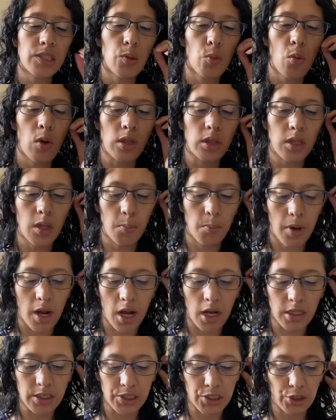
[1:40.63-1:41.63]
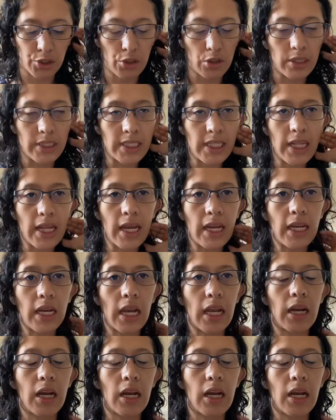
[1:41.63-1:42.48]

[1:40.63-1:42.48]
what the box looks like